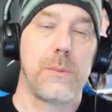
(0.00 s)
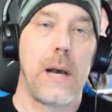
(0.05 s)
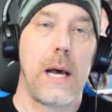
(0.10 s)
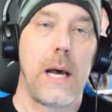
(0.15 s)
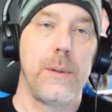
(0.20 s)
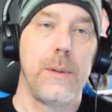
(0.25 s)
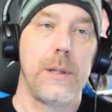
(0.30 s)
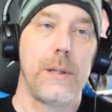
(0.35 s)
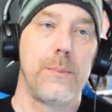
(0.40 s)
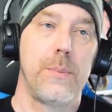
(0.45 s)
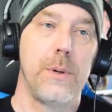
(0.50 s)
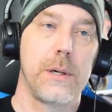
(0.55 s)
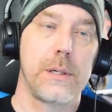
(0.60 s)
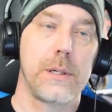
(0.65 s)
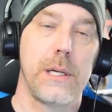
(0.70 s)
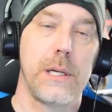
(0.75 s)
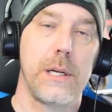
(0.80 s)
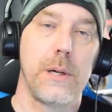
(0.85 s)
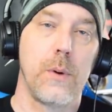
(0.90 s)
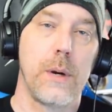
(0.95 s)
about him in the
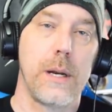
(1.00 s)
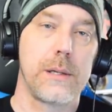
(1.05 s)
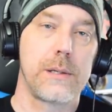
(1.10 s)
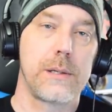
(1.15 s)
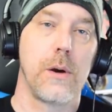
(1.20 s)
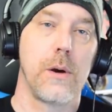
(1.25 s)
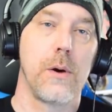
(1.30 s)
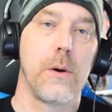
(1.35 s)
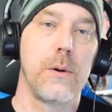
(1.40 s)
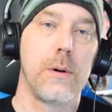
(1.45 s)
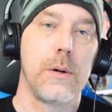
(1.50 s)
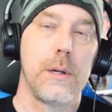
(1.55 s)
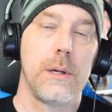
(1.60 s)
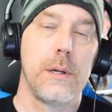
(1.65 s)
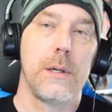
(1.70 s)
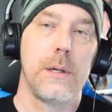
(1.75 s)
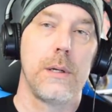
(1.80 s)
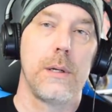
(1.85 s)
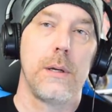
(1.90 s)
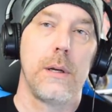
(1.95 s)
books anyway. So
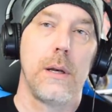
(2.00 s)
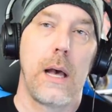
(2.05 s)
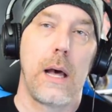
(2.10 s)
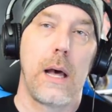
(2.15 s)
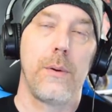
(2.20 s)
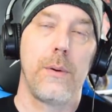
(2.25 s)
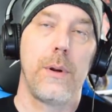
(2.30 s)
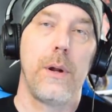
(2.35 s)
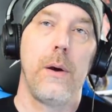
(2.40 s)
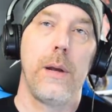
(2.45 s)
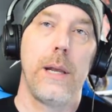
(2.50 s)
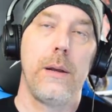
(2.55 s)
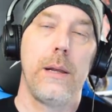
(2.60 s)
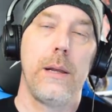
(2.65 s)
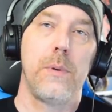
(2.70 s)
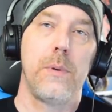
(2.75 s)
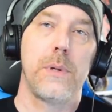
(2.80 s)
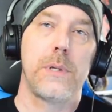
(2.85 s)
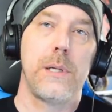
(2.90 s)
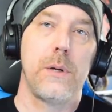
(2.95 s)
I don't know. He,
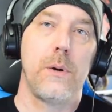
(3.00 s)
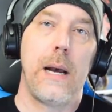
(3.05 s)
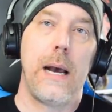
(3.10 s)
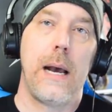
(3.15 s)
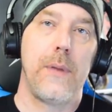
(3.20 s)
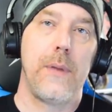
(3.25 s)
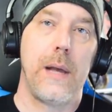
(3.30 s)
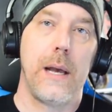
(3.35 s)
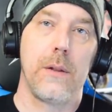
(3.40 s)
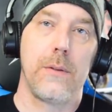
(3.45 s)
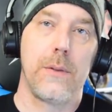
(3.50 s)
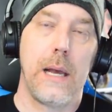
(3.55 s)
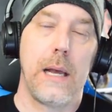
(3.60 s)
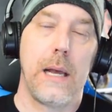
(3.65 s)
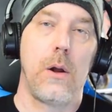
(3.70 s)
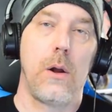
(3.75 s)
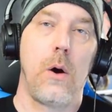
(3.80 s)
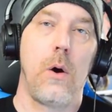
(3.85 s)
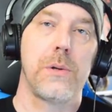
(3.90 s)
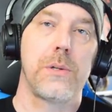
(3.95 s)
he would still have that,
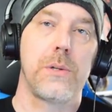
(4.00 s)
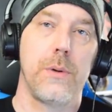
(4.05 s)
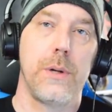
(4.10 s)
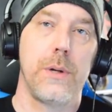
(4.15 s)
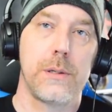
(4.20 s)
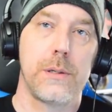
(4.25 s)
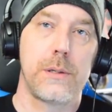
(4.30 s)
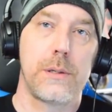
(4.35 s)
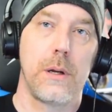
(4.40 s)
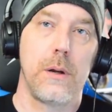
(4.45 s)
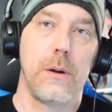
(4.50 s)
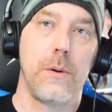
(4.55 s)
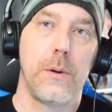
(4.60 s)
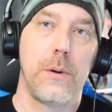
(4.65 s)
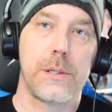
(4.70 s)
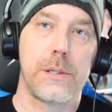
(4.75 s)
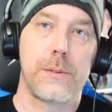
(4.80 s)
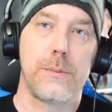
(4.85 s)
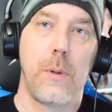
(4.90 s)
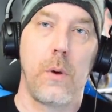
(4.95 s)
that loss on his uh, on
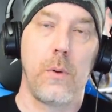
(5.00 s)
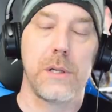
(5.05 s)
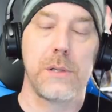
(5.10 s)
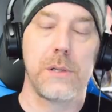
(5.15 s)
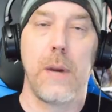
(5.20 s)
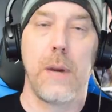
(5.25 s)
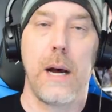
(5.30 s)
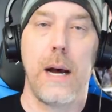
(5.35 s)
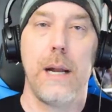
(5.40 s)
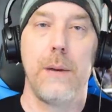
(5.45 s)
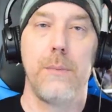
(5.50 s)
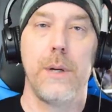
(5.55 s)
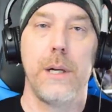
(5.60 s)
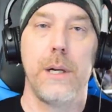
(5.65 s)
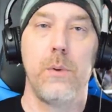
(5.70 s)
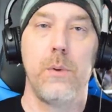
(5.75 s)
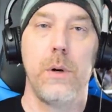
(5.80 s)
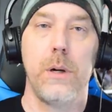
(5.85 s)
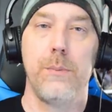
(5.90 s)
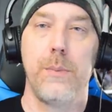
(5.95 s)
his on his mind, but
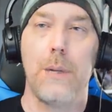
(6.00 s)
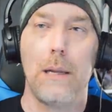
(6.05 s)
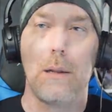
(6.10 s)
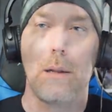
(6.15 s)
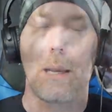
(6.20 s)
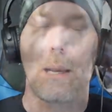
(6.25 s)
it wouldn't be